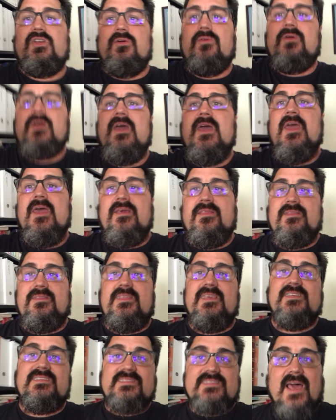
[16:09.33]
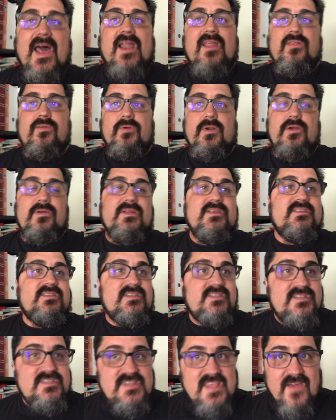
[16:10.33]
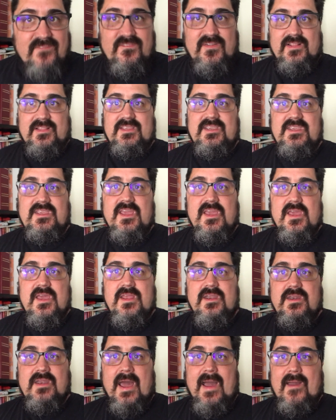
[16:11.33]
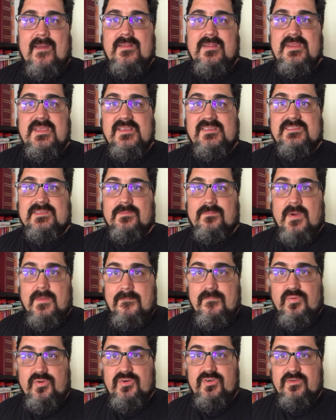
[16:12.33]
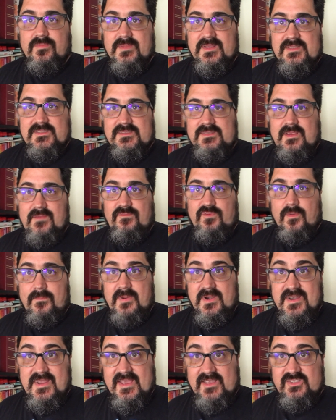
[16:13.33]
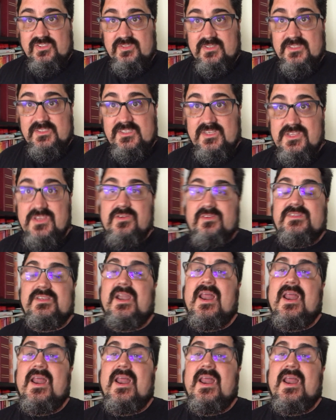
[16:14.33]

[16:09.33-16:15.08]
So this side of the road is definitely not needs some improvements for pedestrians to use.